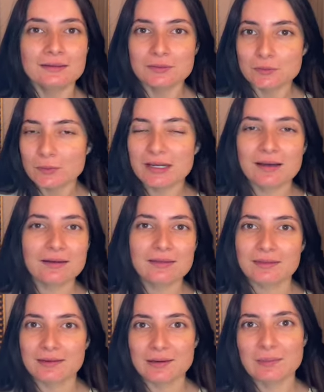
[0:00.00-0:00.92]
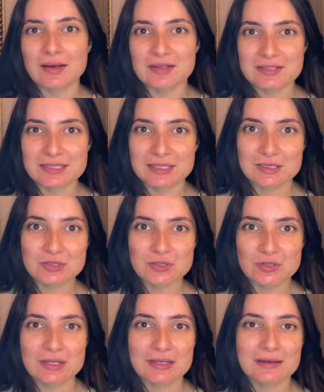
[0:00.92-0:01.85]
We got to think about
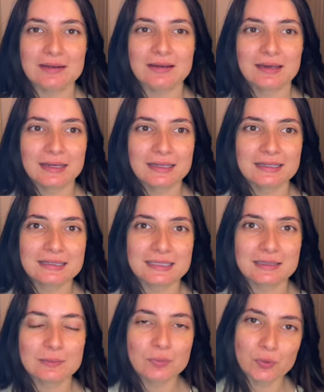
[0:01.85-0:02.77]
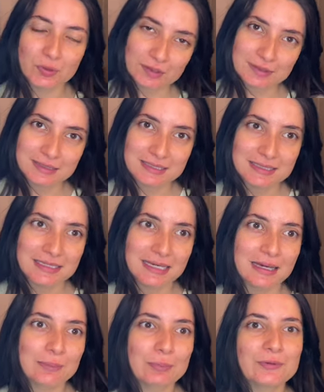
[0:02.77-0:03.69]
sunscreen. It's an important
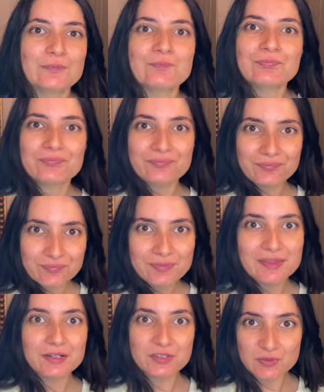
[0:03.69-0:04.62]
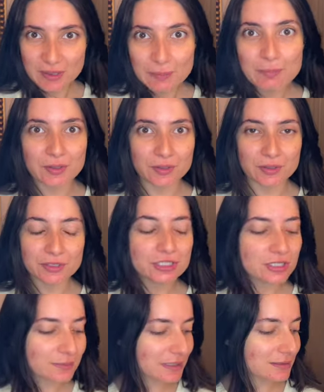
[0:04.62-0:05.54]
step. There's my bird.
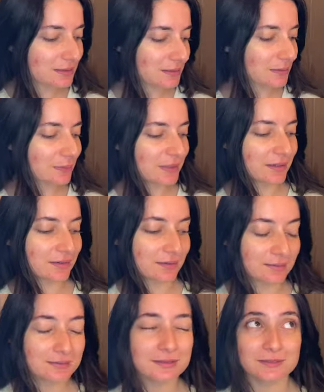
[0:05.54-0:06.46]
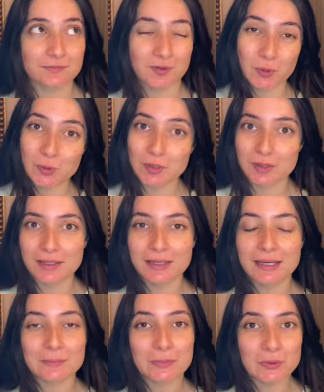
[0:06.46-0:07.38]
She makes an appearance vocally
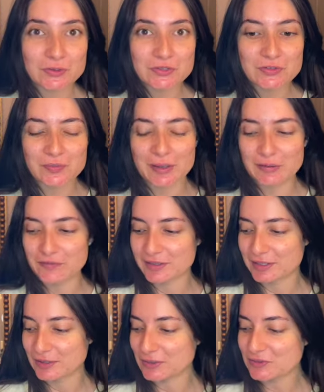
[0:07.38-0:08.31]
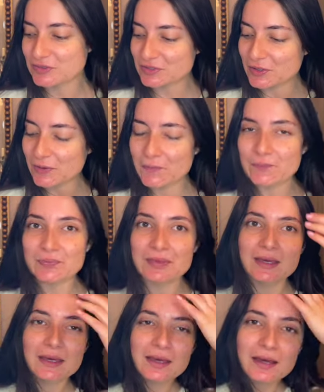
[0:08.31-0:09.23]
in most of my videos. So
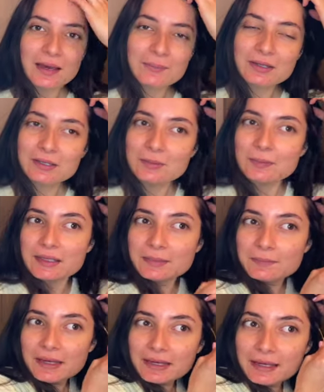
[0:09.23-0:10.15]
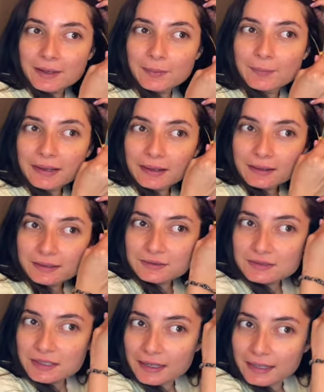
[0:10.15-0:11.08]
I'm going to pin my hair back
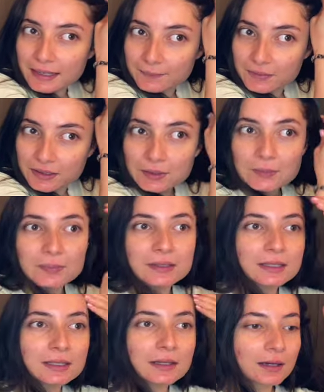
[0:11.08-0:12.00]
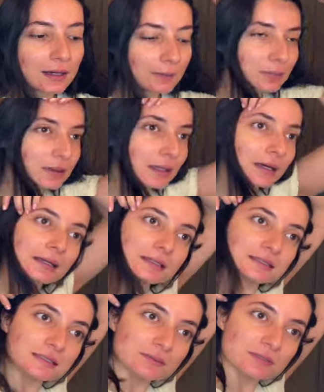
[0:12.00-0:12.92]
because I am going to be applying
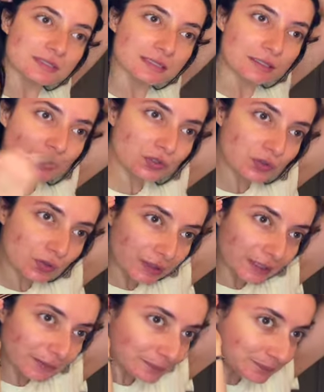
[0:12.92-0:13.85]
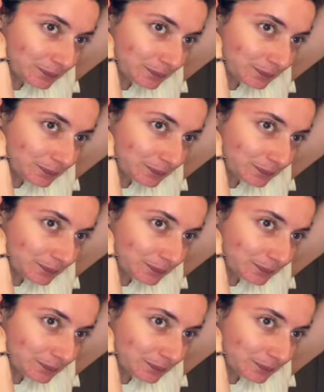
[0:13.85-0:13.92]
some sunscreen.